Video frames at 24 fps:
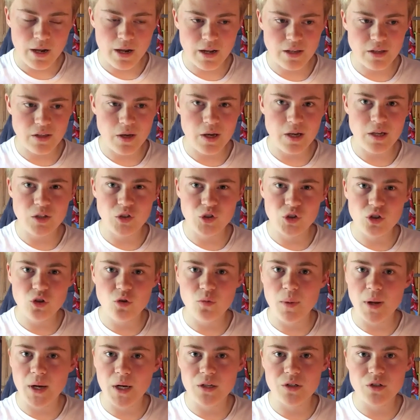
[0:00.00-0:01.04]
and yet he
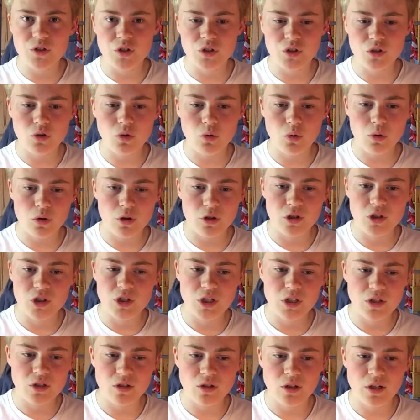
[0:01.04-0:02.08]
still managed to score
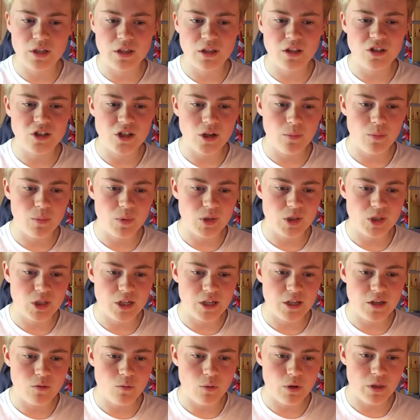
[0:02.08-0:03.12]
consistently in the Champions
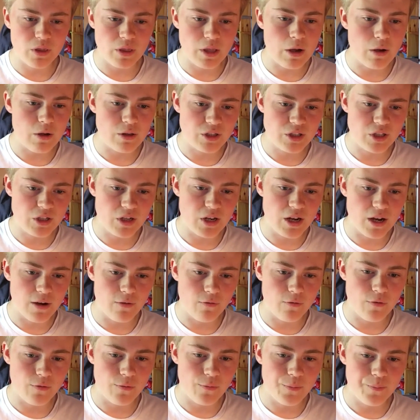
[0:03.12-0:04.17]
League when they did
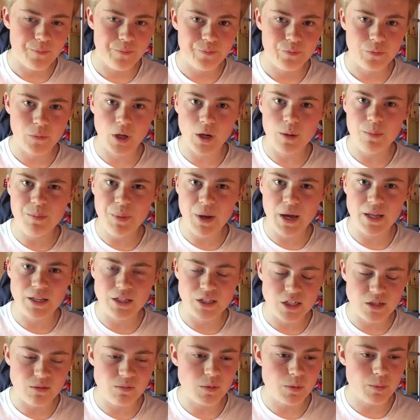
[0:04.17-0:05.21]
have like better
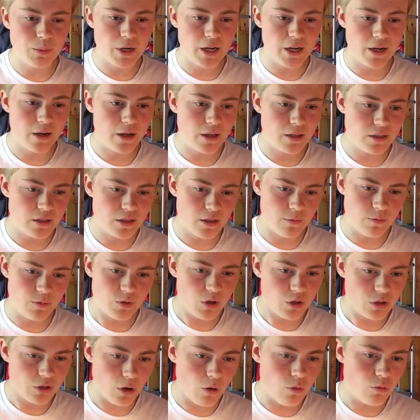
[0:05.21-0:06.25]
teams play against them.
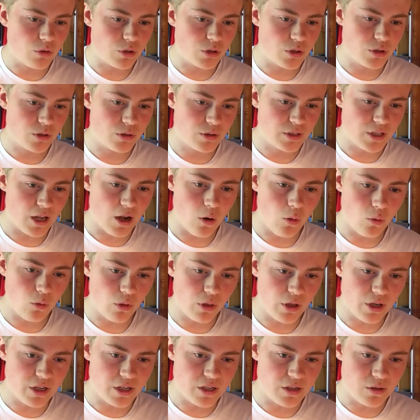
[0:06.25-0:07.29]
So I don't doubt
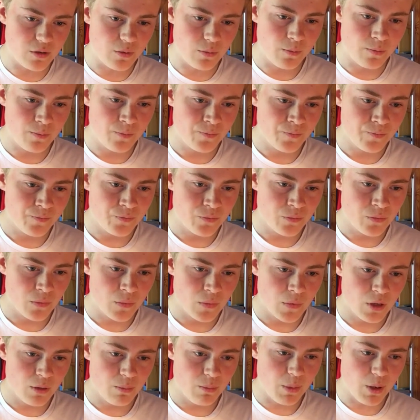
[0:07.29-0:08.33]
that he'd
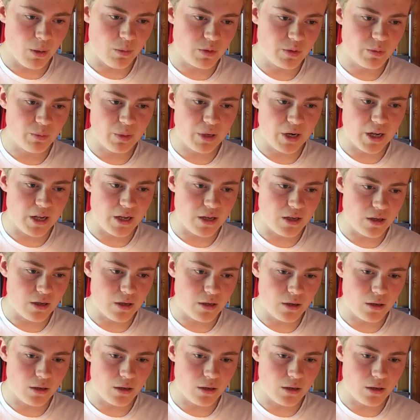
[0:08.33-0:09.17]
be able to play